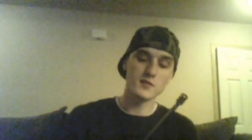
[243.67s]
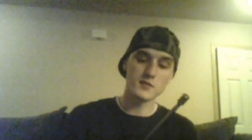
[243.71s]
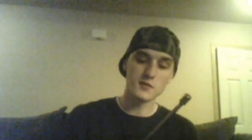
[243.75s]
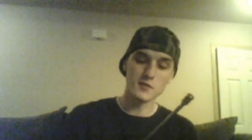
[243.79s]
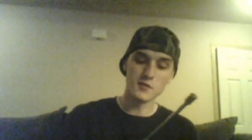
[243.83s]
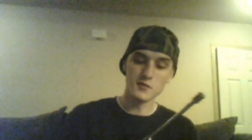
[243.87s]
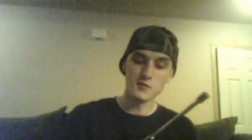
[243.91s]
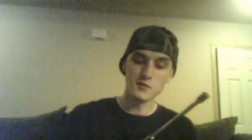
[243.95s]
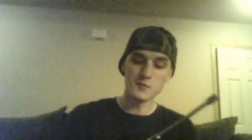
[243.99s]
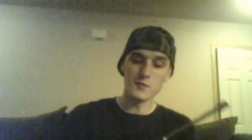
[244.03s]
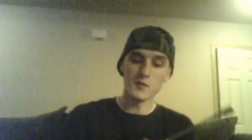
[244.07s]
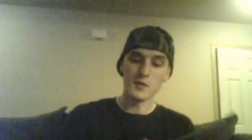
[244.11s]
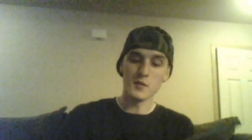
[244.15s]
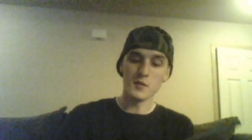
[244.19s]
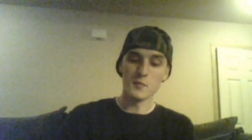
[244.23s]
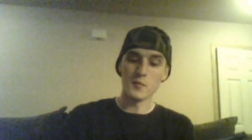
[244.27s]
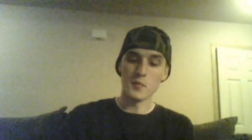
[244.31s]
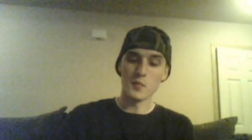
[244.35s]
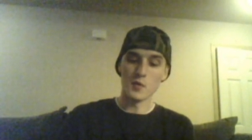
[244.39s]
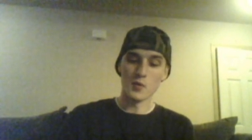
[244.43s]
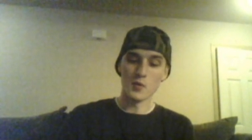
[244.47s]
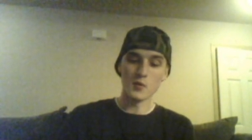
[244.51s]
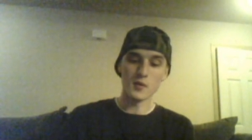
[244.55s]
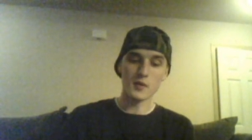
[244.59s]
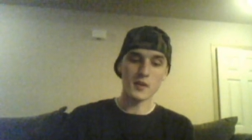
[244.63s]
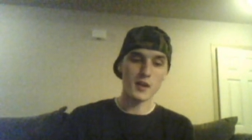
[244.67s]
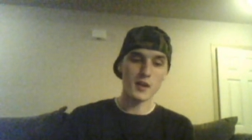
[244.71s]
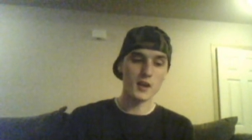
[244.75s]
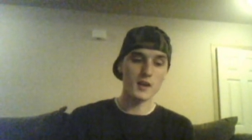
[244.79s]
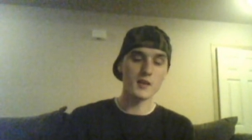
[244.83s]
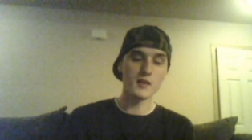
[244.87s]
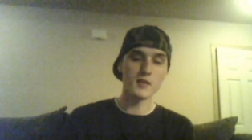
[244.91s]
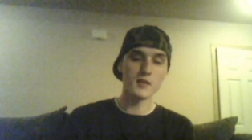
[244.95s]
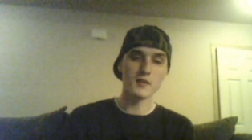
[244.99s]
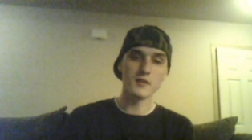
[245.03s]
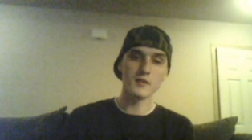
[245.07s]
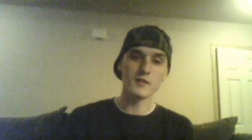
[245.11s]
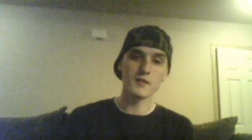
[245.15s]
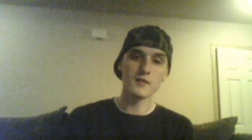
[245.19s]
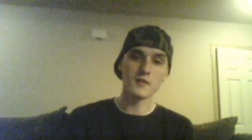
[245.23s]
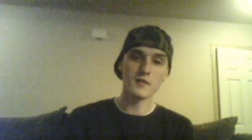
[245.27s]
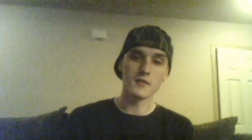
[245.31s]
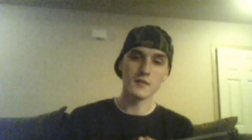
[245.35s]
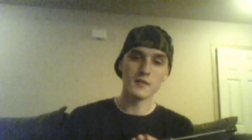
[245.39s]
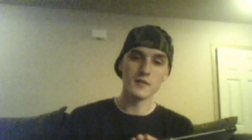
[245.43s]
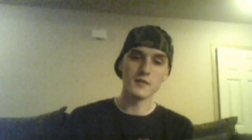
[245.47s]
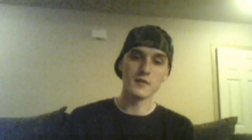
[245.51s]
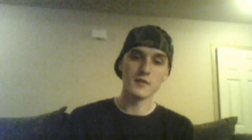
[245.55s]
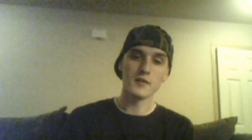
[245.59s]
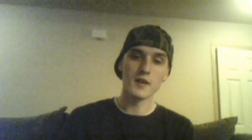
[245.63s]
Excuse me, bolt carrier
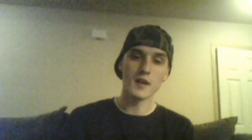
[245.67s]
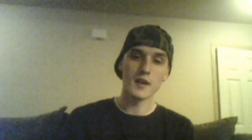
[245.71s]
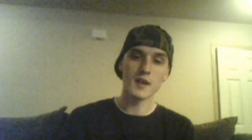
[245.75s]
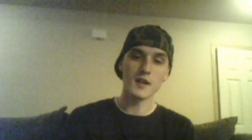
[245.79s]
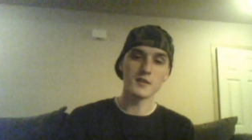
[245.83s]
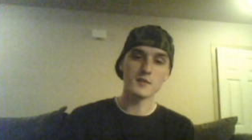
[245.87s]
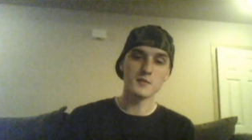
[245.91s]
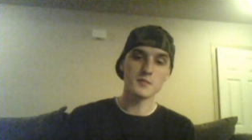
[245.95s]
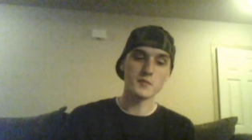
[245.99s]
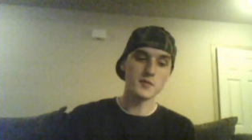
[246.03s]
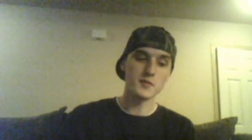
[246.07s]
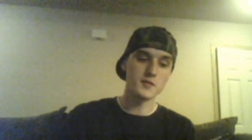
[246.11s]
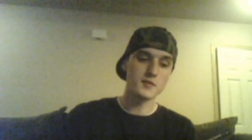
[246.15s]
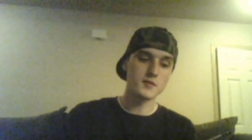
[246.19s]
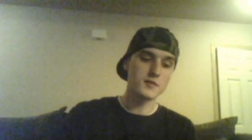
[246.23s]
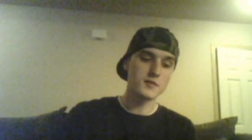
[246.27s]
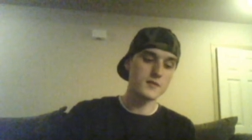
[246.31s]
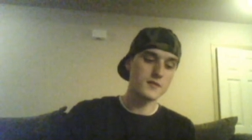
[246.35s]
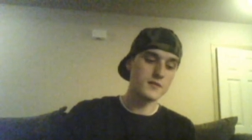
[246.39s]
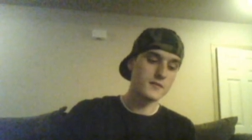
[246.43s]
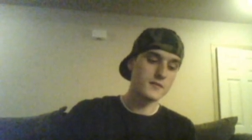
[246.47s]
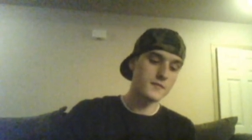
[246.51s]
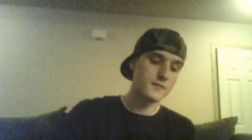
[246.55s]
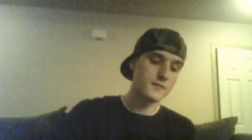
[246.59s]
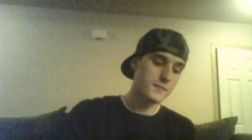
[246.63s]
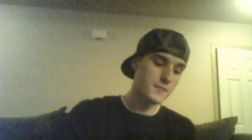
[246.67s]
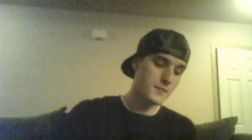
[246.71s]
and your gas piston.